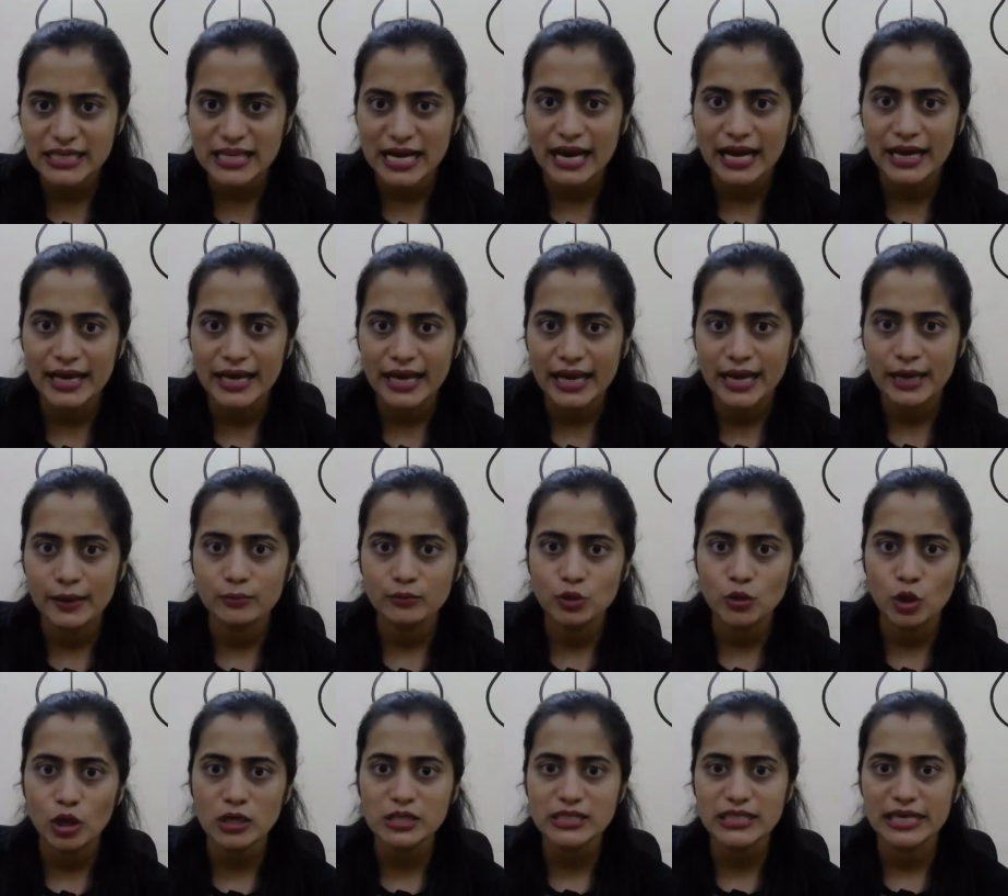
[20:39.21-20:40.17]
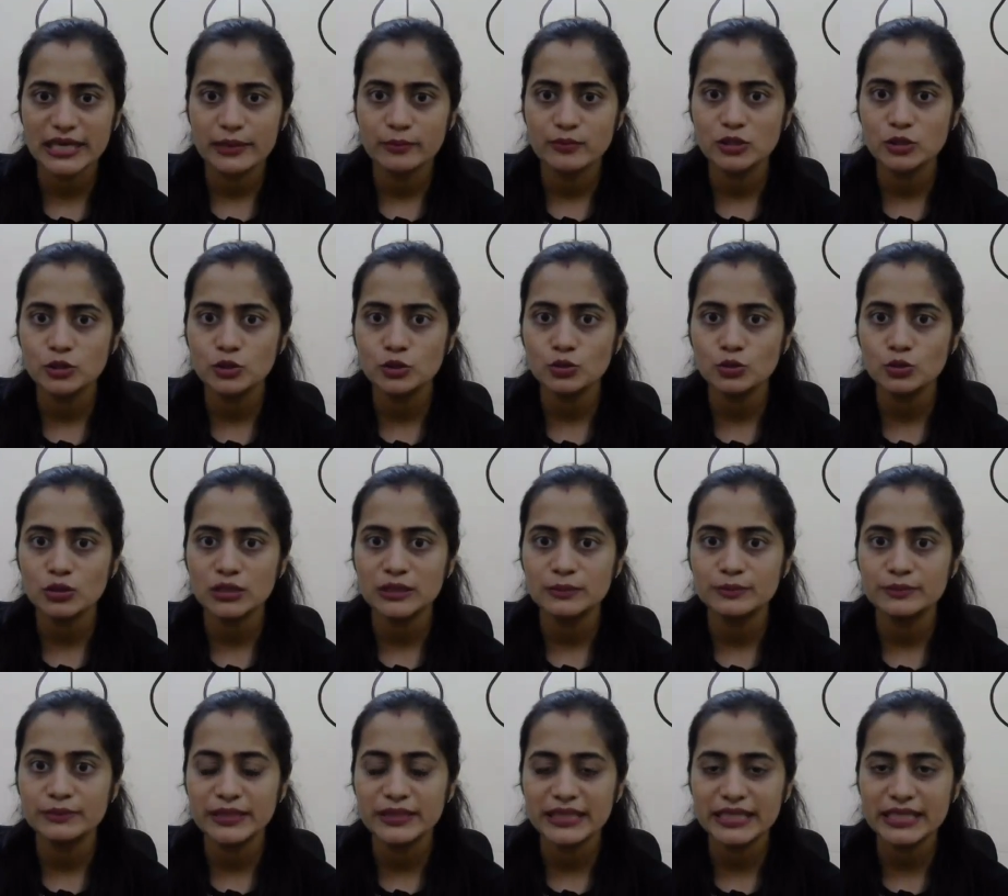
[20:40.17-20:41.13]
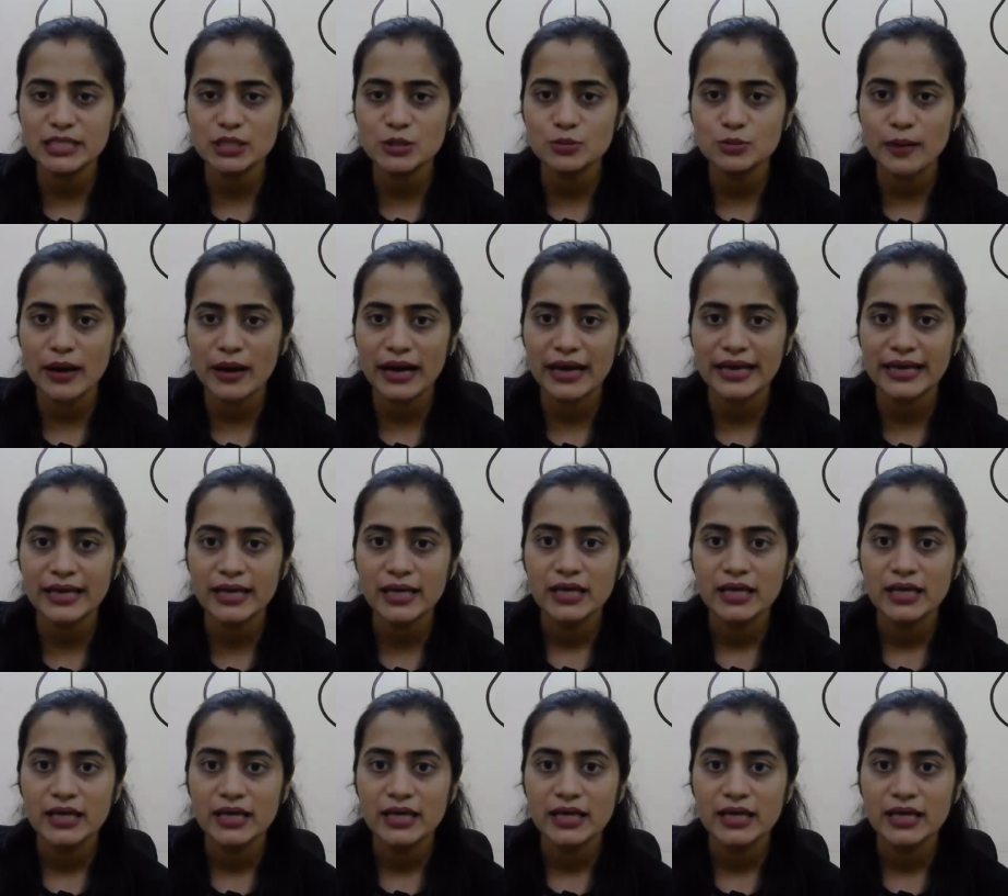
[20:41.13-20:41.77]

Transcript: I am not able to complete my